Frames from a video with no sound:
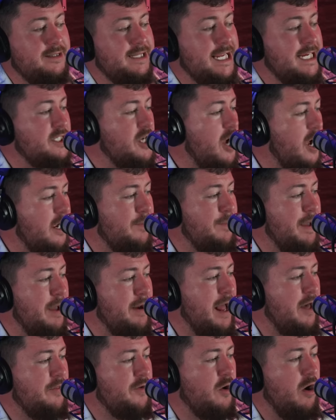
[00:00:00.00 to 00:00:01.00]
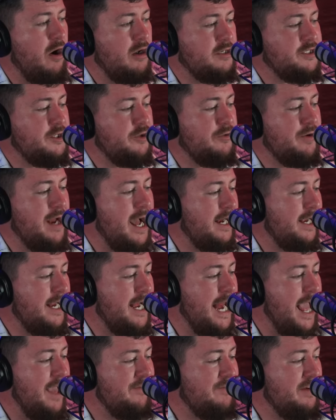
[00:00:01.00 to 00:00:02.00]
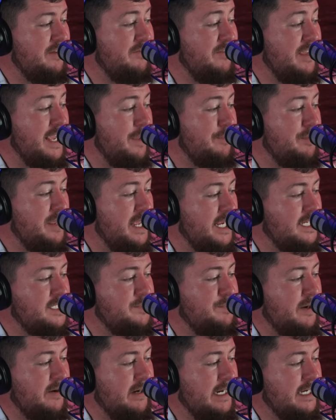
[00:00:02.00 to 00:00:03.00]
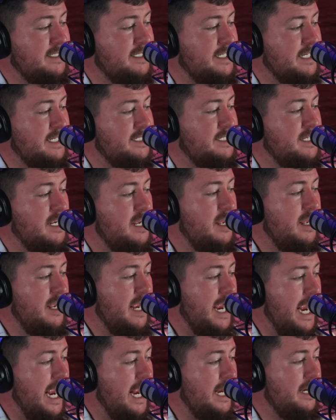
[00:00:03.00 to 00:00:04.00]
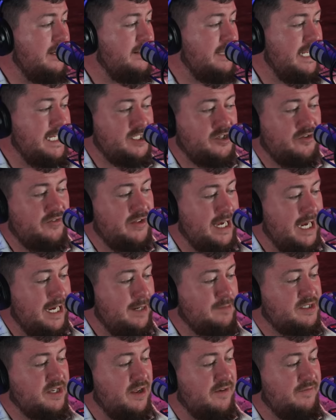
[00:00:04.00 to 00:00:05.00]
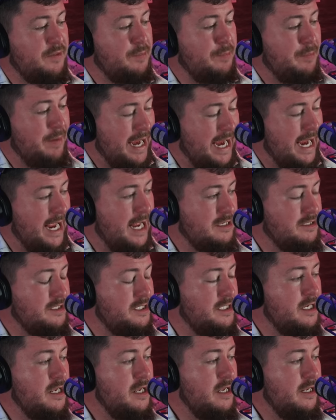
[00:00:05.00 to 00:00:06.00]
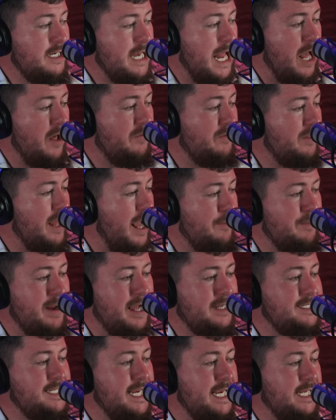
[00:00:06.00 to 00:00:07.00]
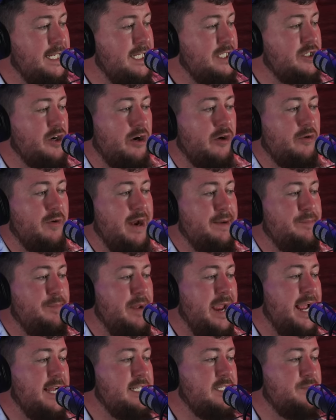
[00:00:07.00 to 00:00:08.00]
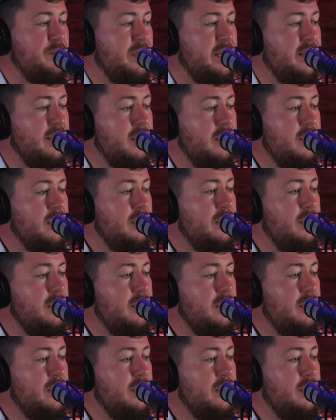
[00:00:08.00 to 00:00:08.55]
they talk about how they're also not going to have any VIP experiences. And these are the names of the bands. Now, I'm not saying these aren't great bands, but